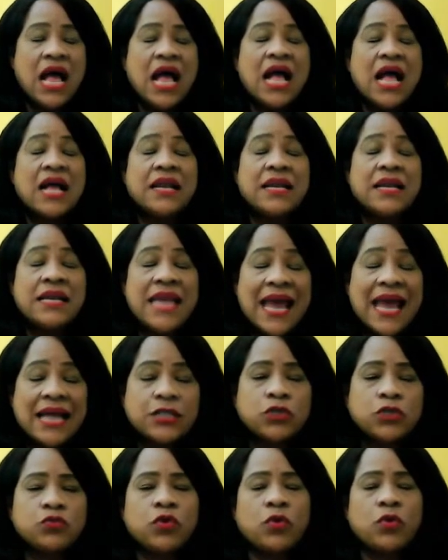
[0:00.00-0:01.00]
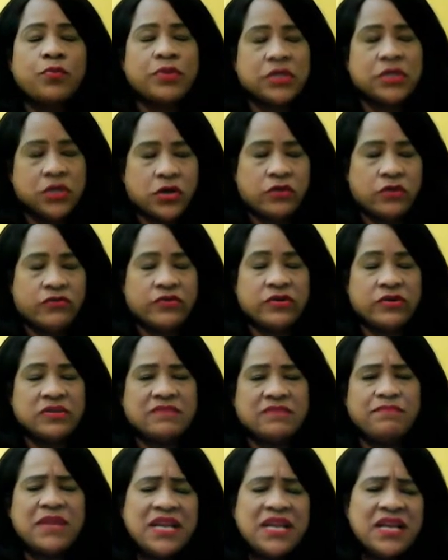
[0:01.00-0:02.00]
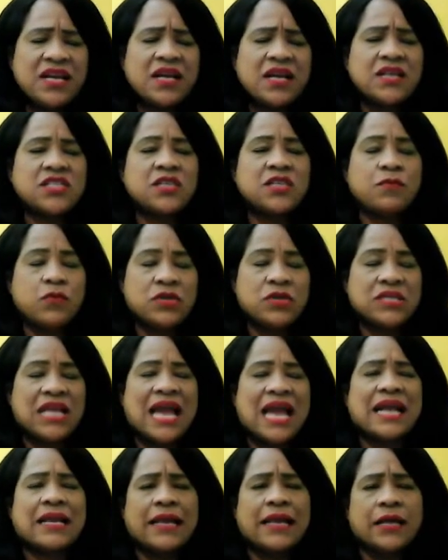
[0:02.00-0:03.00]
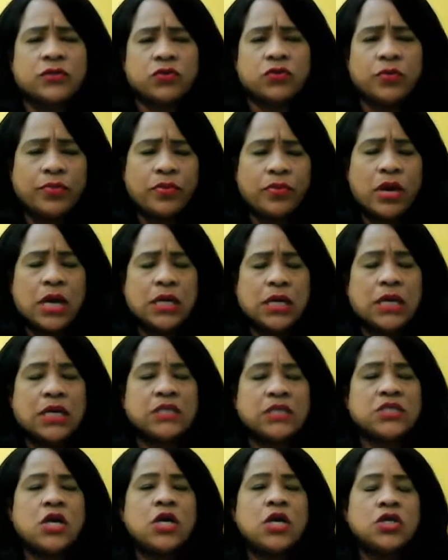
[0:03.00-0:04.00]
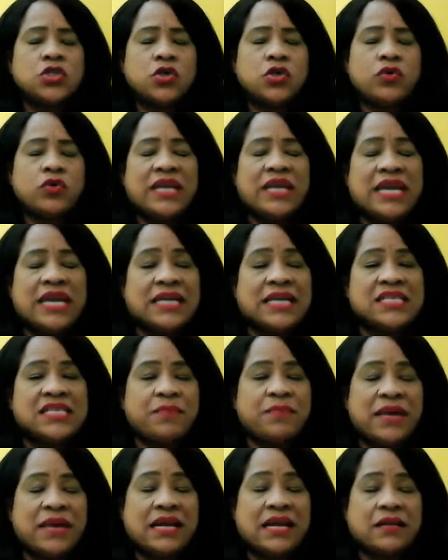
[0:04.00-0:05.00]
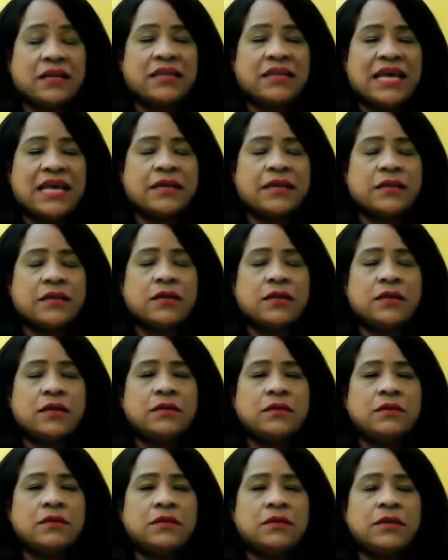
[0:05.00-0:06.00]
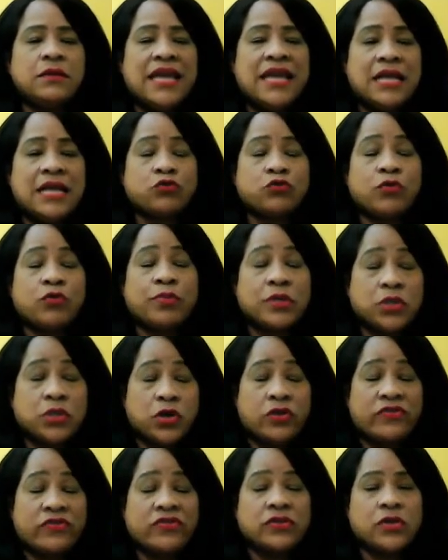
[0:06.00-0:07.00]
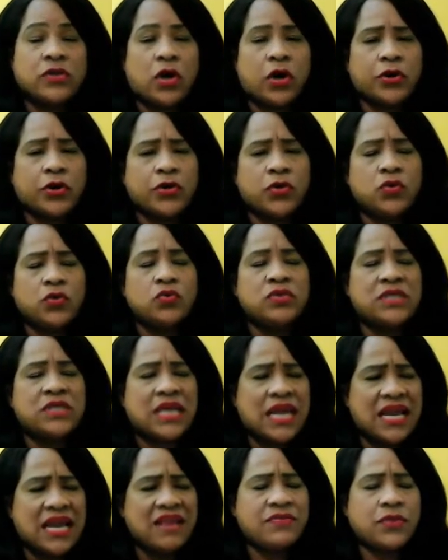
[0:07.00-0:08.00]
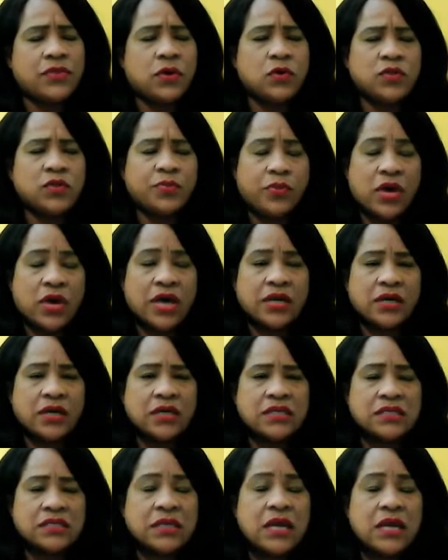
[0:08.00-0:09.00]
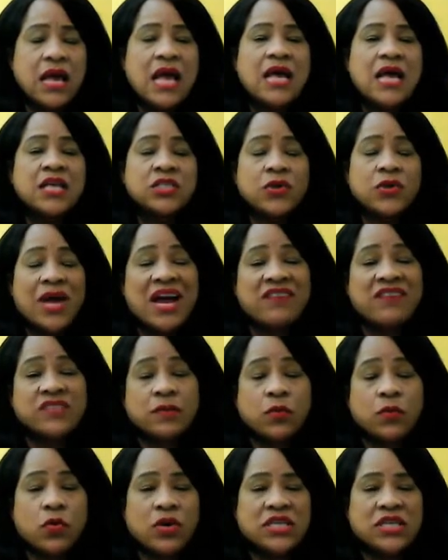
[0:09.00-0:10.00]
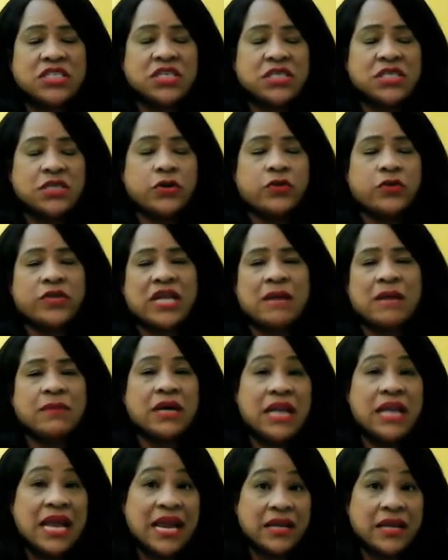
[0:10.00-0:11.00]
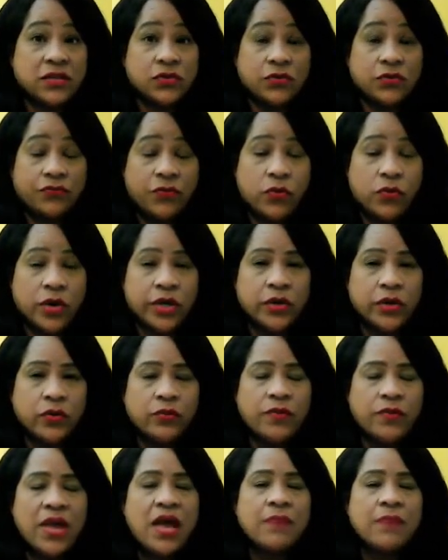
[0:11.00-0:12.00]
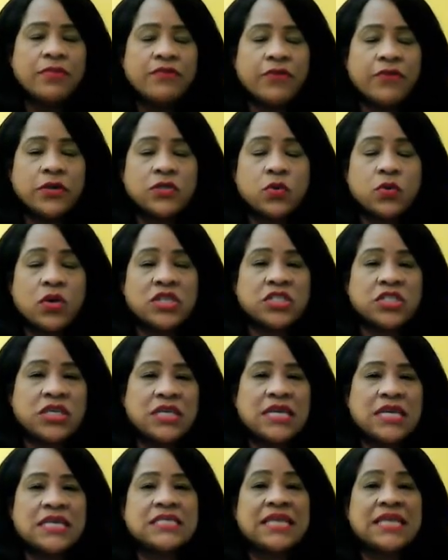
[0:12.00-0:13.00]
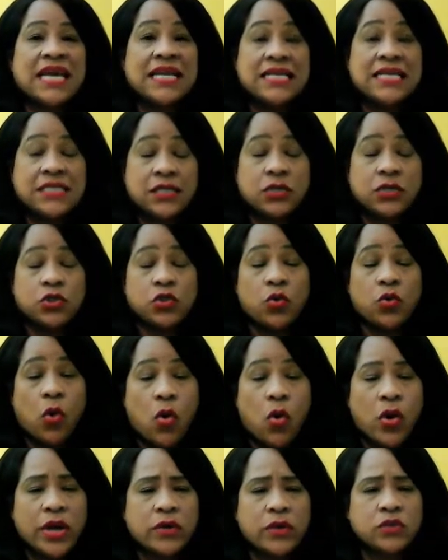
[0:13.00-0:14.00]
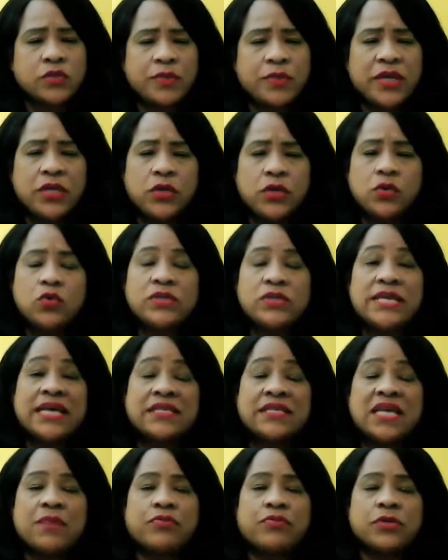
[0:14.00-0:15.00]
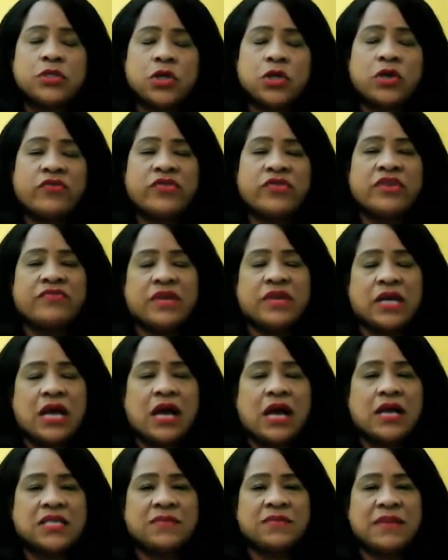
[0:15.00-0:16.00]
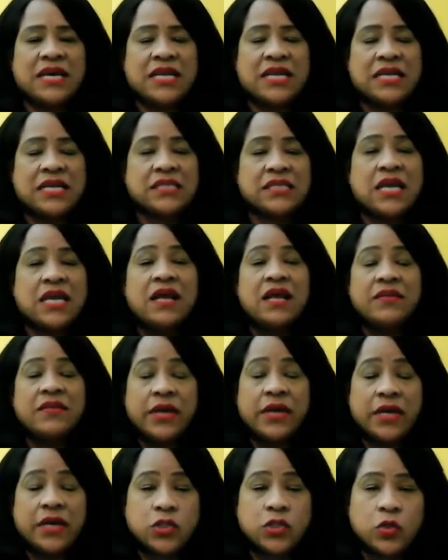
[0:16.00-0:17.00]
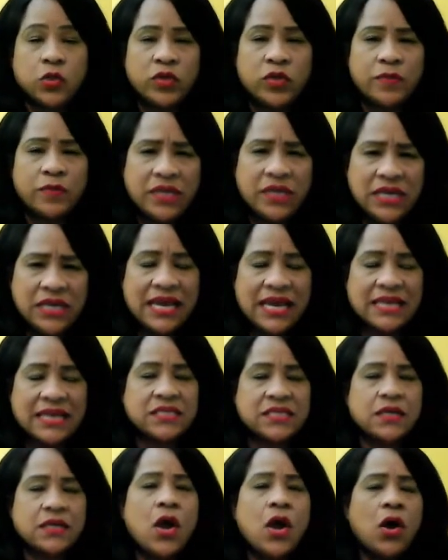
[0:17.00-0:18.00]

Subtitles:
Natural preservatives. Many customers like natural products, so they expect that natural preservatives are used in those products. So I have some questions here that I'm going to answer for you. The first question is, can essential oils be used as a preservative in cosmetics? The answer would be yes.